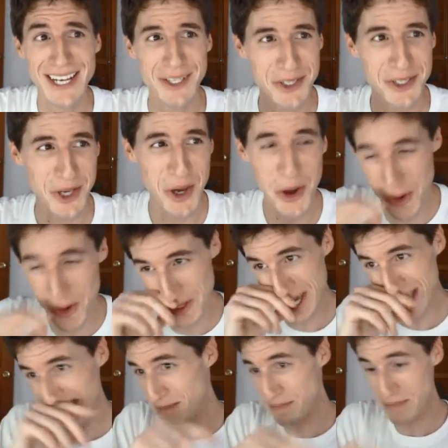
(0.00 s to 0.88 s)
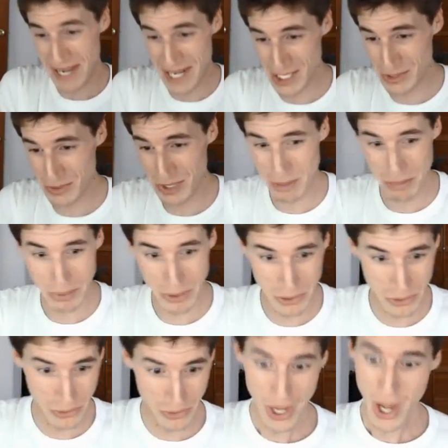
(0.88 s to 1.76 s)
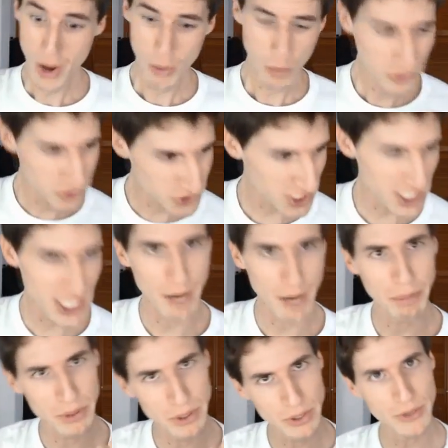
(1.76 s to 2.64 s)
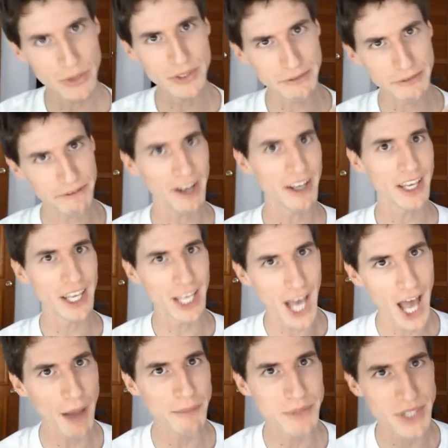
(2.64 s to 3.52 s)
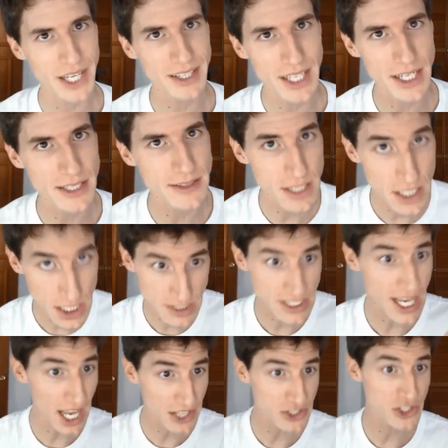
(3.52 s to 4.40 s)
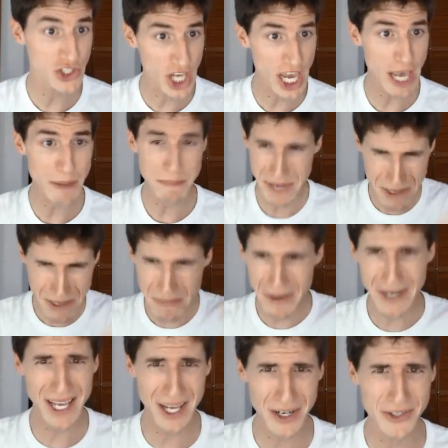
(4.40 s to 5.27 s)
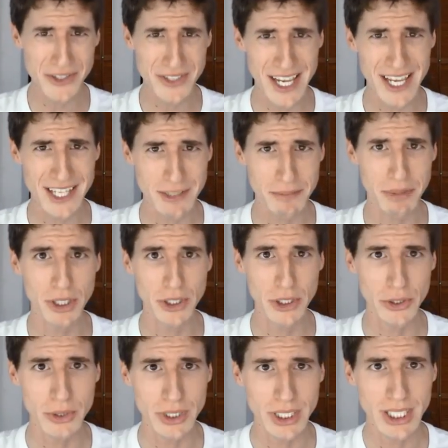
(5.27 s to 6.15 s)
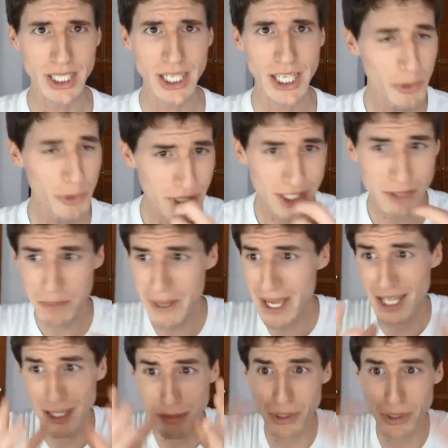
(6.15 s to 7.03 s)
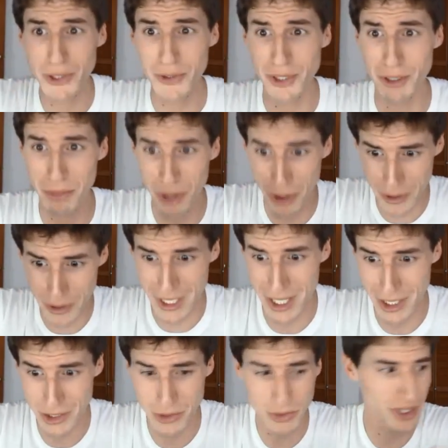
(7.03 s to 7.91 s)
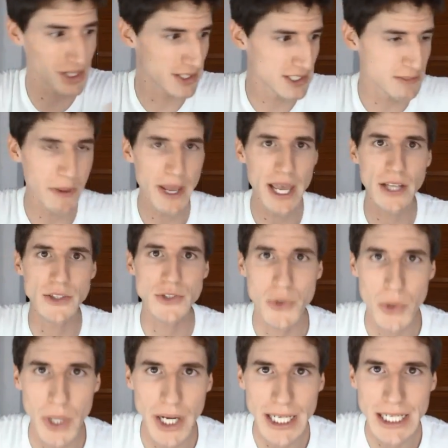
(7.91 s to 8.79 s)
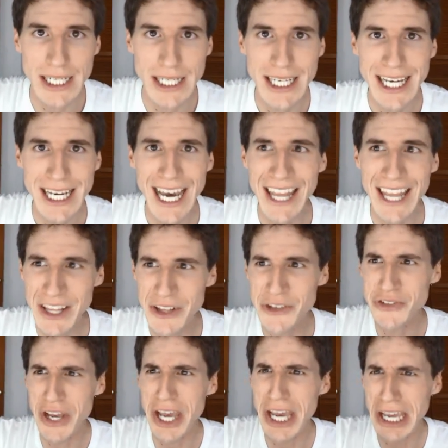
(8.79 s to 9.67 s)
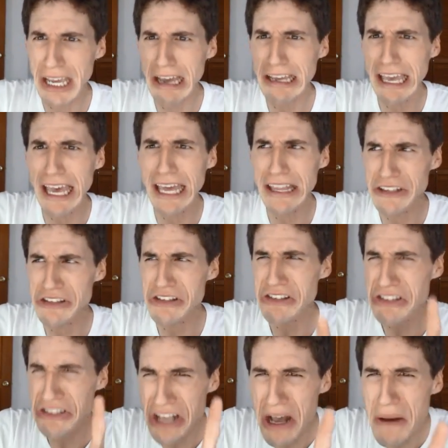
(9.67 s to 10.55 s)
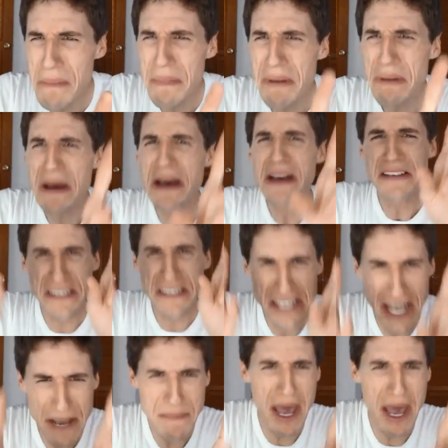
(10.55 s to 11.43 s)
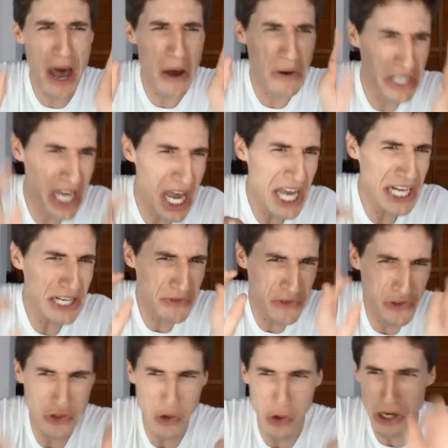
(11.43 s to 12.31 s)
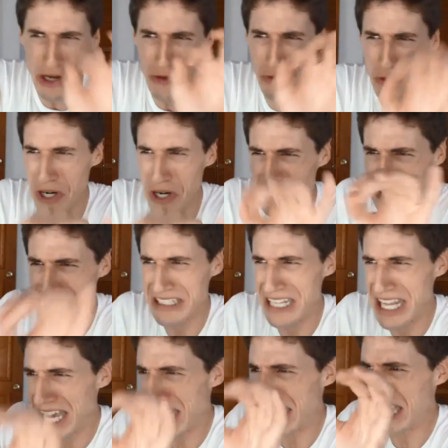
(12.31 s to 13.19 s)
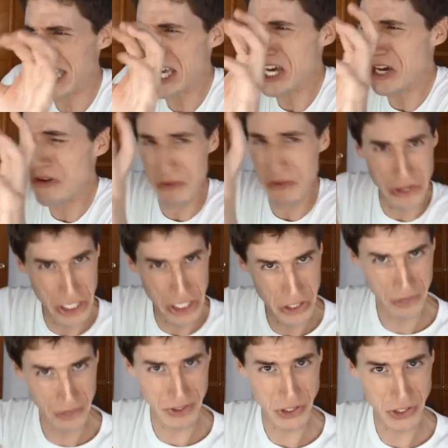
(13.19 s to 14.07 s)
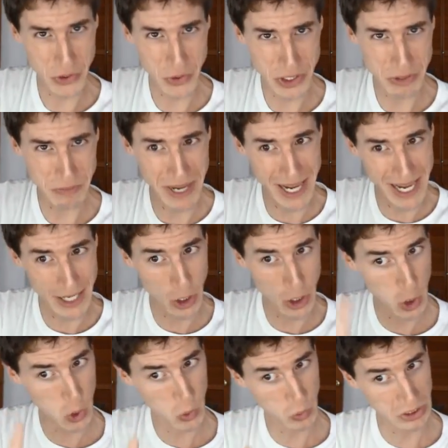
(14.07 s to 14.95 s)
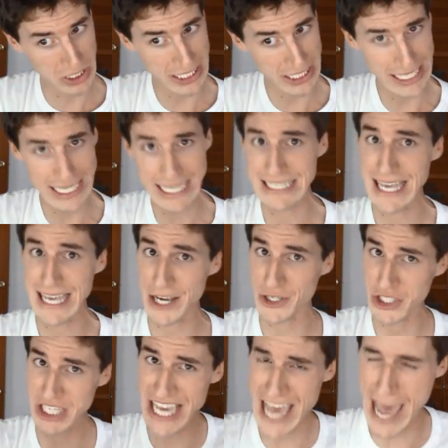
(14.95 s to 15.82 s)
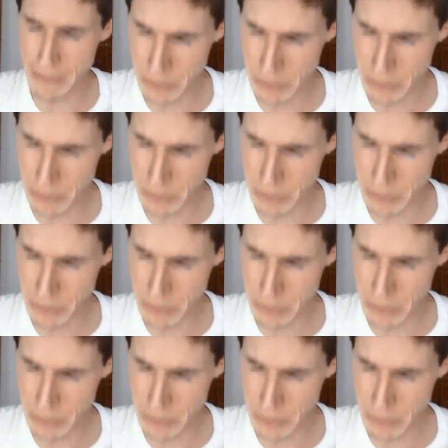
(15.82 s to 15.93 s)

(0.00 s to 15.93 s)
In school, you got the pennies with the balloon? Well, gee, a balloon's a fucking object, isn't it? It's got shape. Anybody understands a balloon? You expand the balloon, you blow the air to it, it expands. Great. And they're saying, okay, this is somehow kind of sort of what it's like for the universe to expand, only it's actually